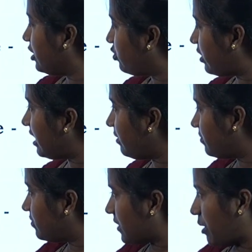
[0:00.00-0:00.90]
Today,
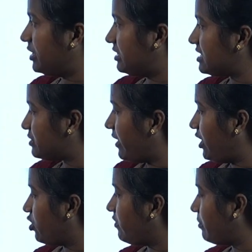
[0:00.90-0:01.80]
this
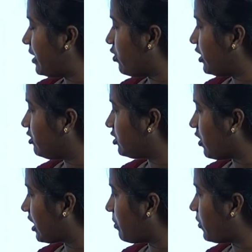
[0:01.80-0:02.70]
video will be going to
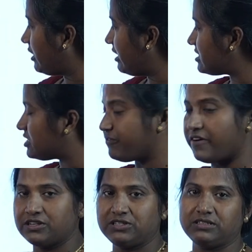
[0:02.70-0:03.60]
talk about list
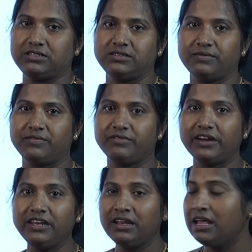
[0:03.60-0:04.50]
functions.
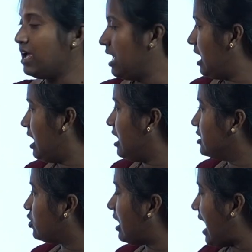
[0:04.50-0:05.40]
Fine.
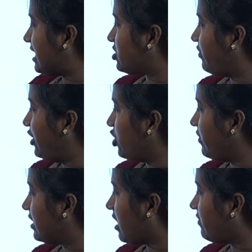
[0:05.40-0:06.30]
So last video
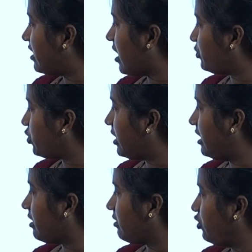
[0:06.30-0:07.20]
we covered up to
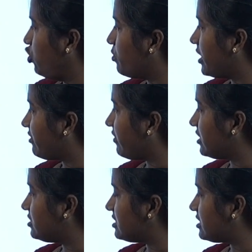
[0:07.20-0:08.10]
here numeric
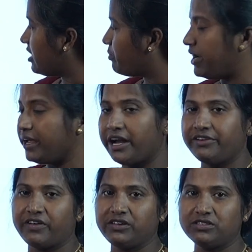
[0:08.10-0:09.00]
functions and
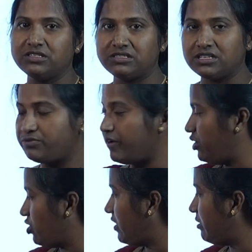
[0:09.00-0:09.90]
predicate functions. This
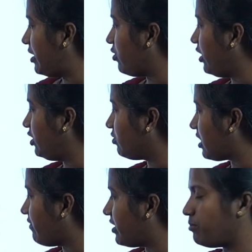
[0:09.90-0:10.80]
video will be going to
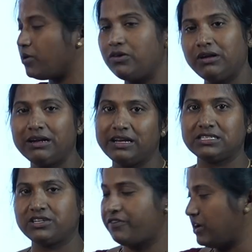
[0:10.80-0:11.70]
cover about
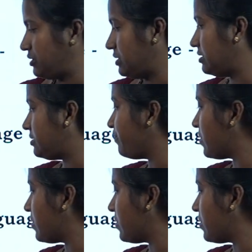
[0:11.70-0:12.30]
list functions.